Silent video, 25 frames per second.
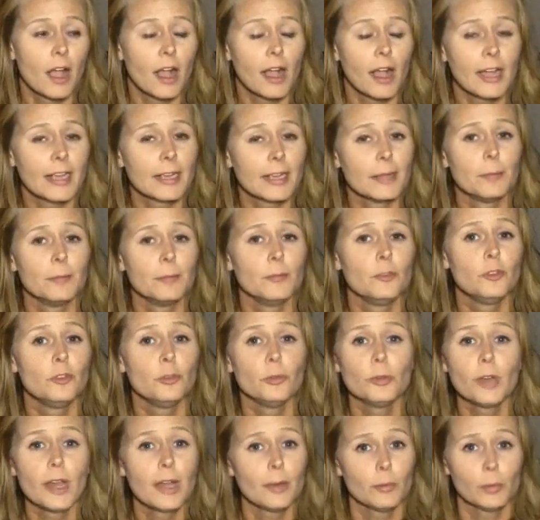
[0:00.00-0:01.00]
I
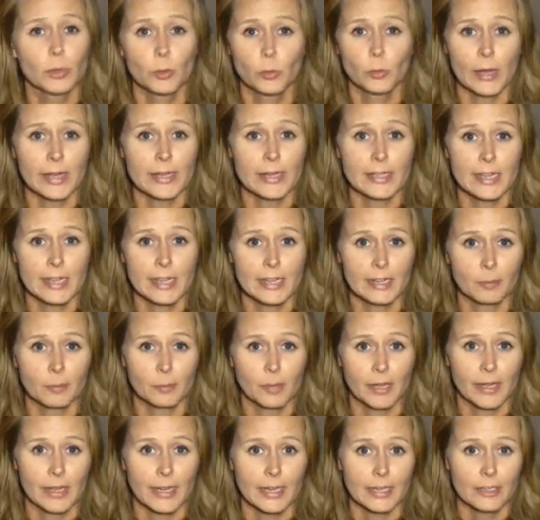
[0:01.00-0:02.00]
do not regret getting
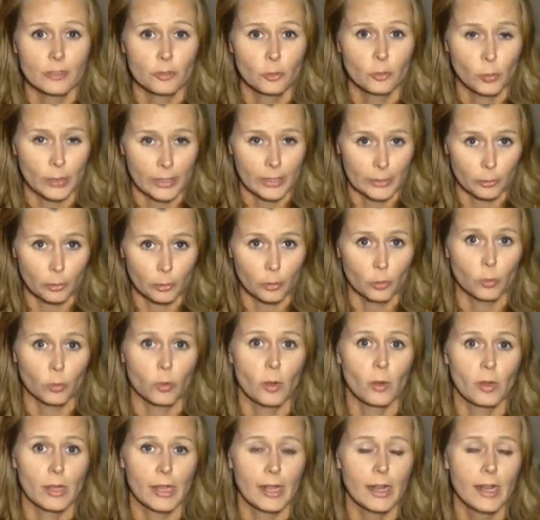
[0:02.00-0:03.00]
my Toyota
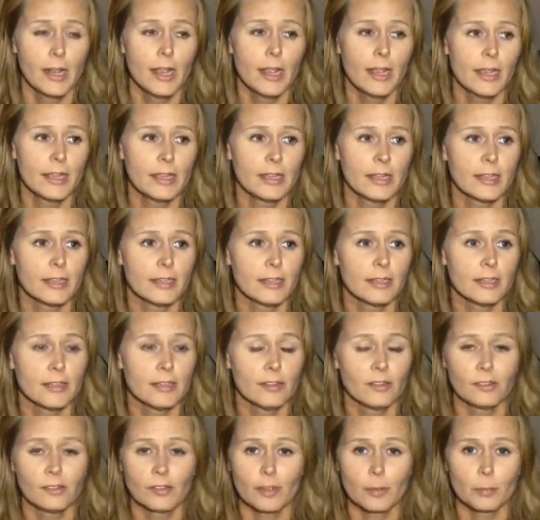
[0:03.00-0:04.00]
Corolla. It
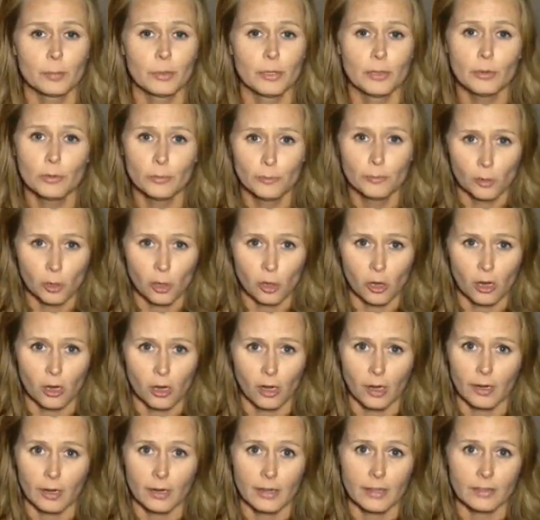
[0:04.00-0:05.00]
is a beautiful
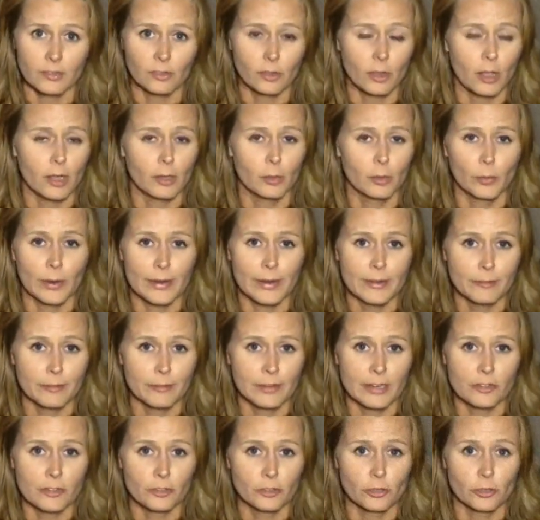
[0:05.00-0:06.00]
car. It's got great
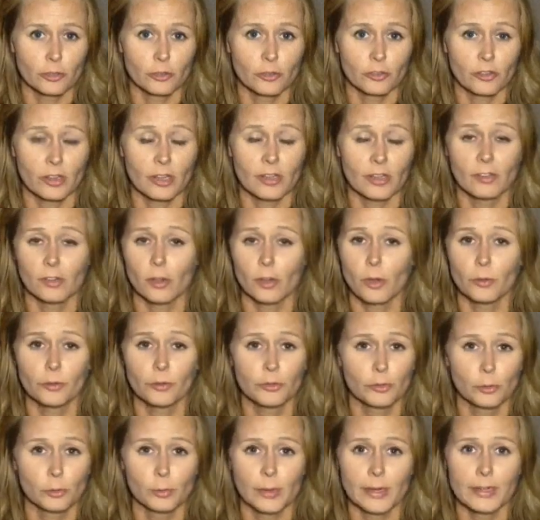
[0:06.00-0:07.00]
features. It's
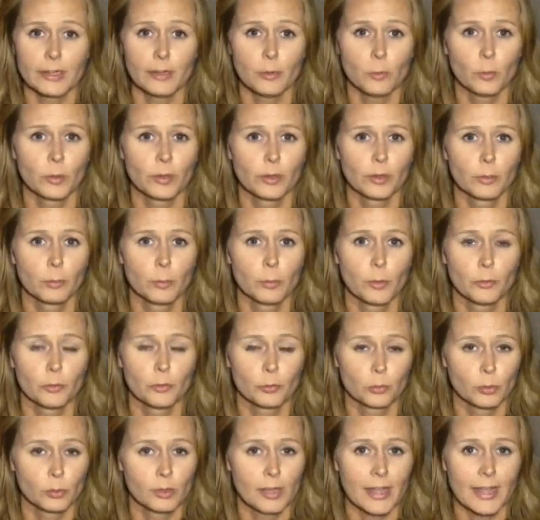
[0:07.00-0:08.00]
also rated one of the
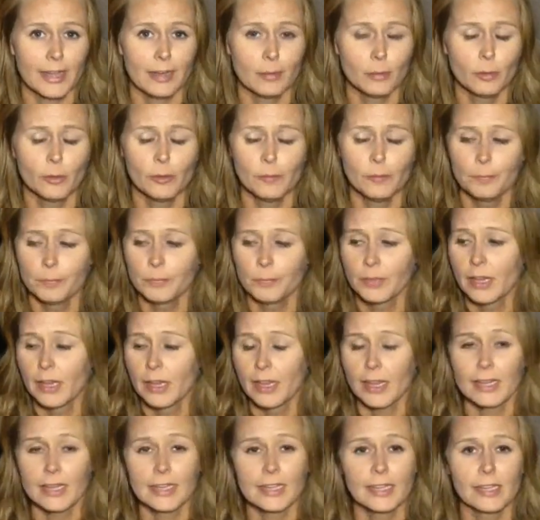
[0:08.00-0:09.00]
most reliable,
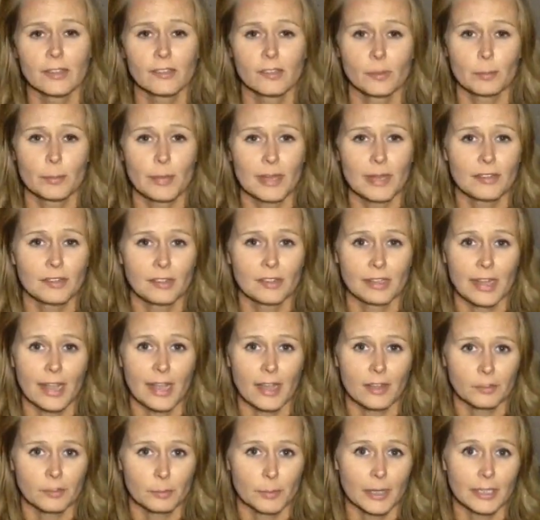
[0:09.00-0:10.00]
and it gets amazing
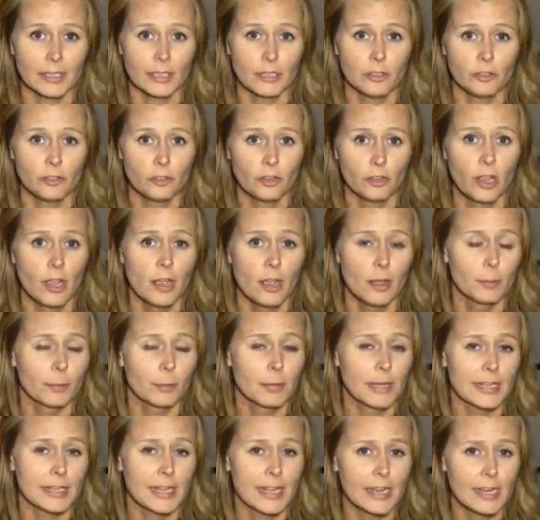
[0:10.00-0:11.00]
gas mileage.
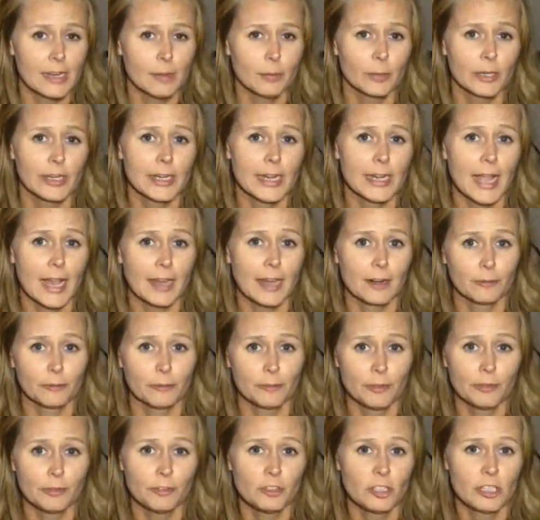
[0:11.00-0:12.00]
My Camry had a
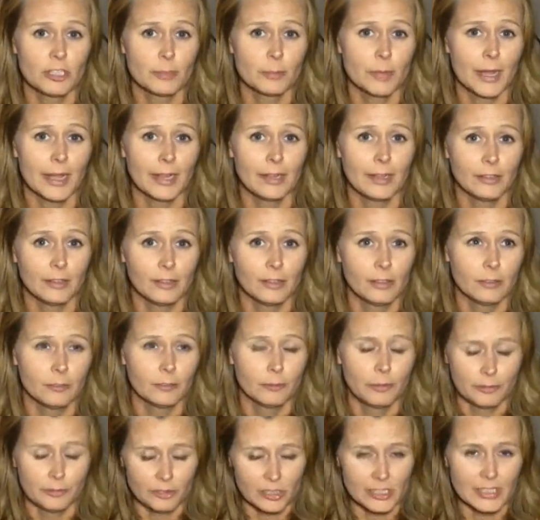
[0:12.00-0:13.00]

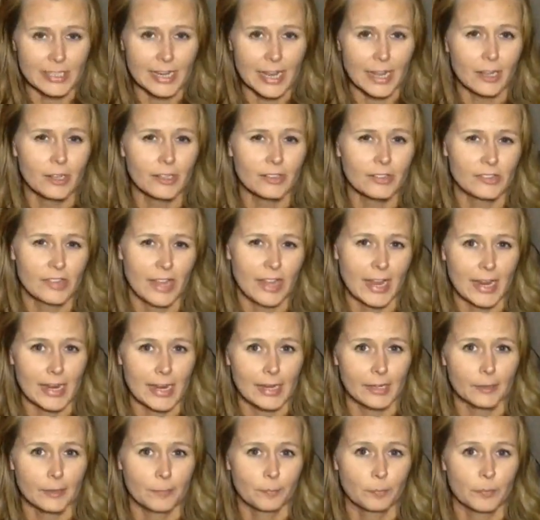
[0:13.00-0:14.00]
15-gallon
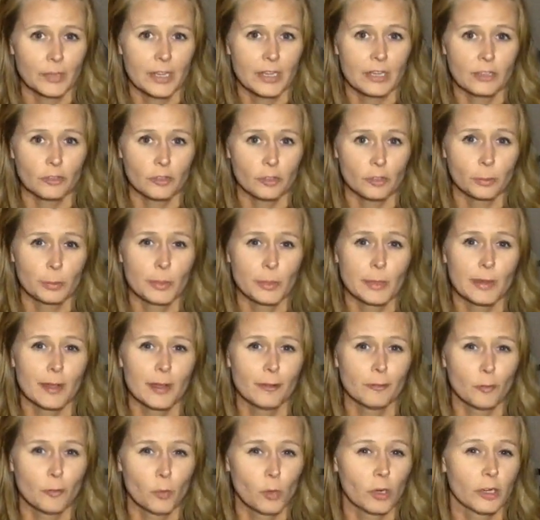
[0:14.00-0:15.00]
tank, and it took me
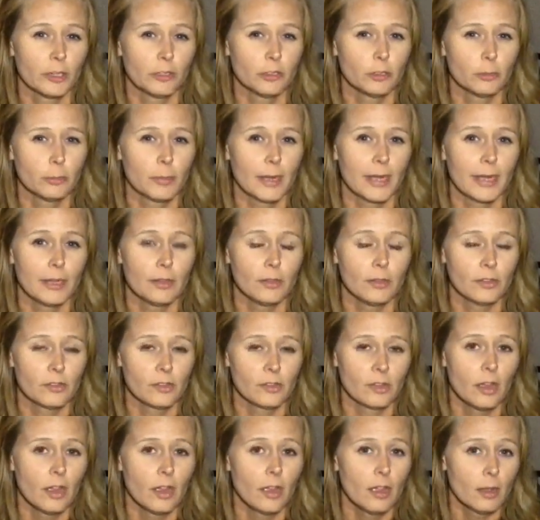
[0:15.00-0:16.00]
about 400
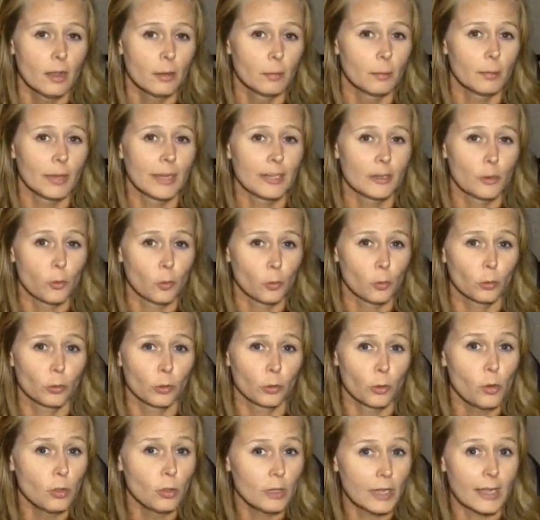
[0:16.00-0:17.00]
miles. My
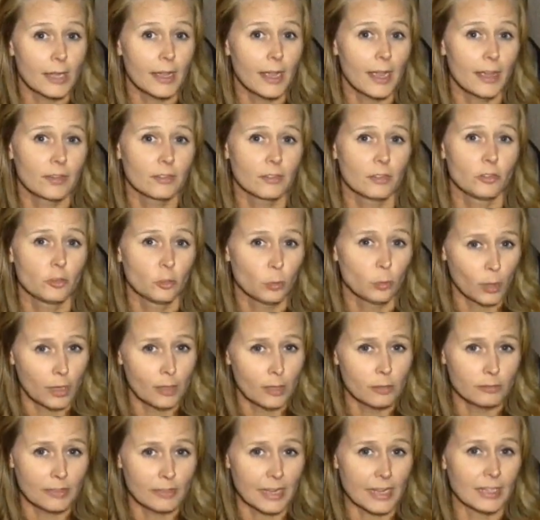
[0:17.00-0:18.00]
Corolla has a
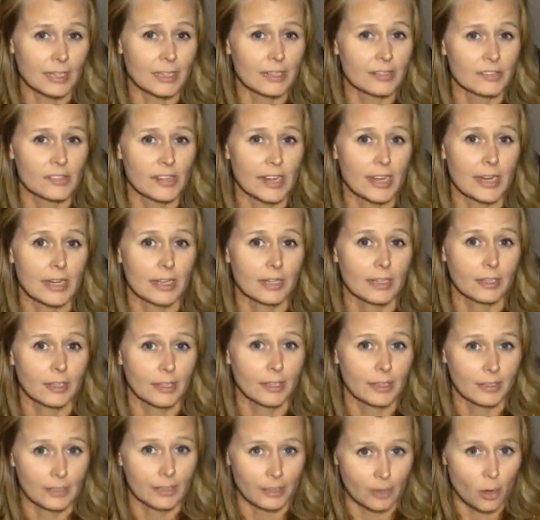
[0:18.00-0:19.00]
12-gallon tank,
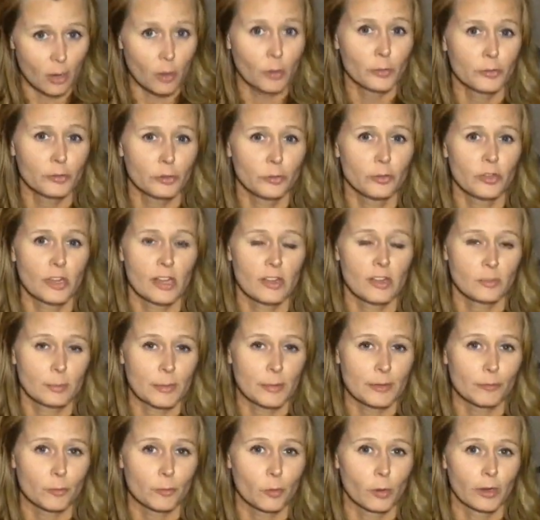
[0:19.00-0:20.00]
and it also takes
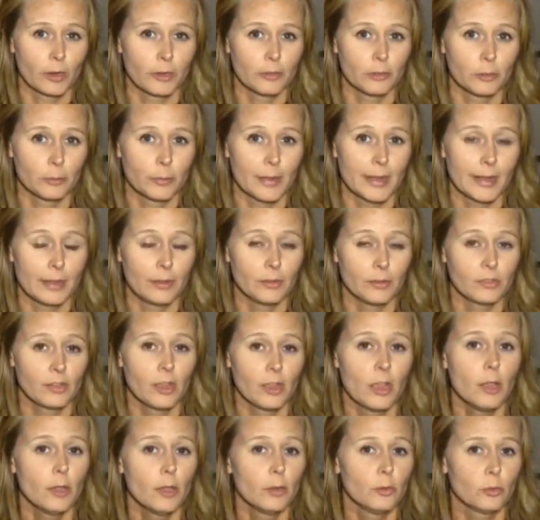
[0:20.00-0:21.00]
me 400 miles.
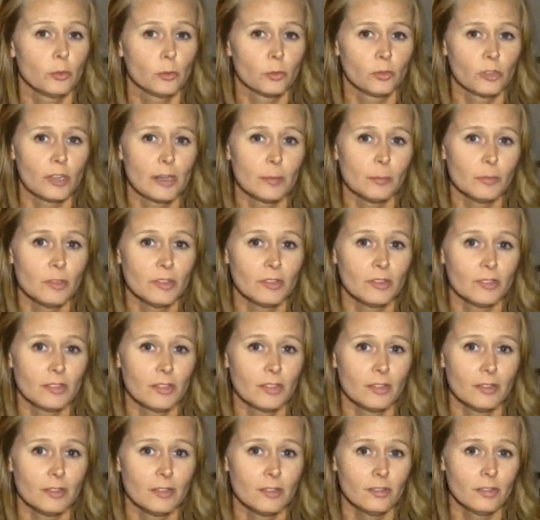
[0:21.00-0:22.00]
So same
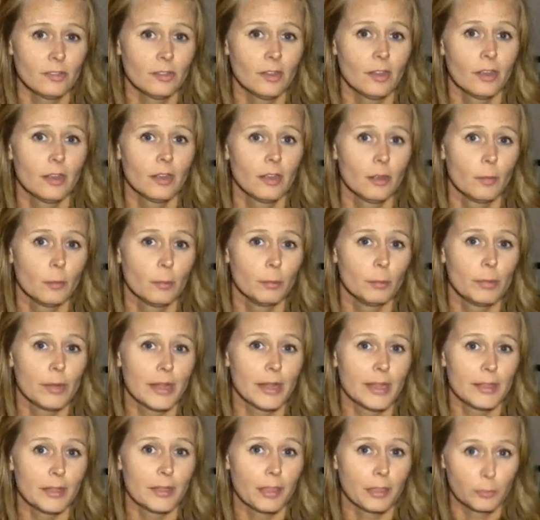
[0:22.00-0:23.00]
distance,
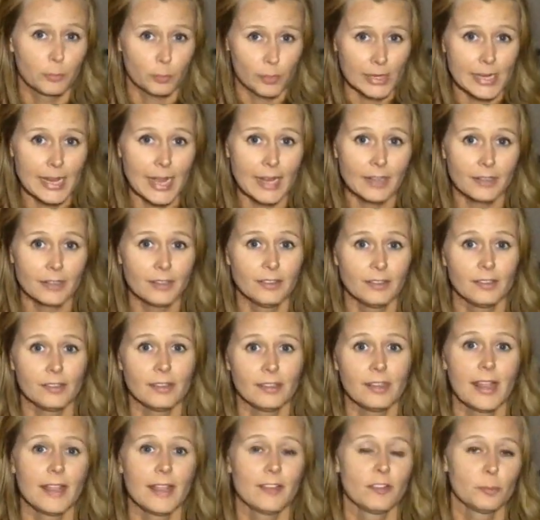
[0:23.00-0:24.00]
but 3 gallons
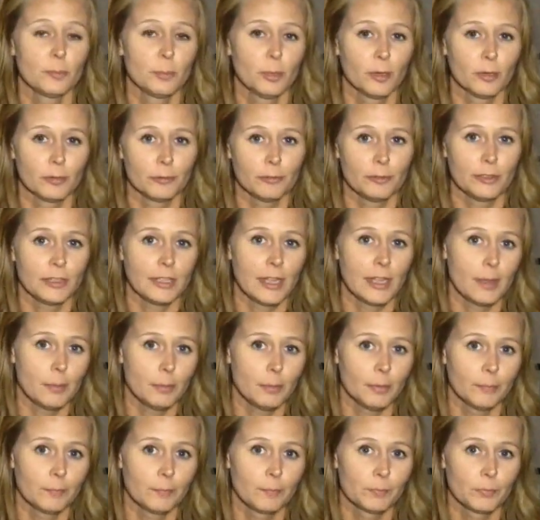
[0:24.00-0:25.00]
less per fill-up.